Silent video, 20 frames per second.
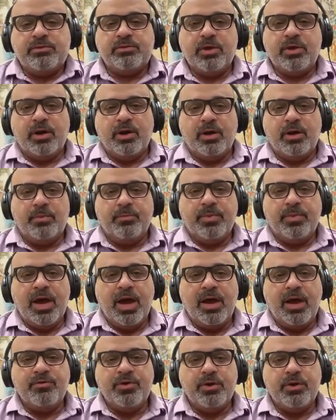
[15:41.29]

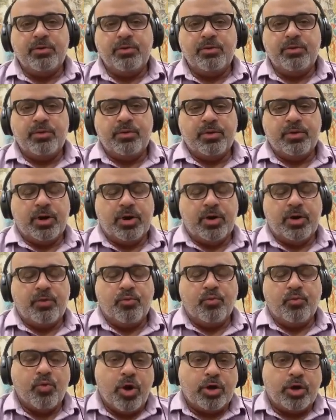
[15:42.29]
have you
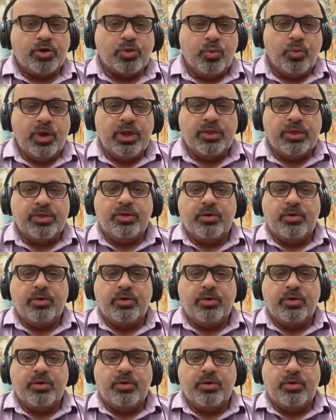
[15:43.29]
worked with,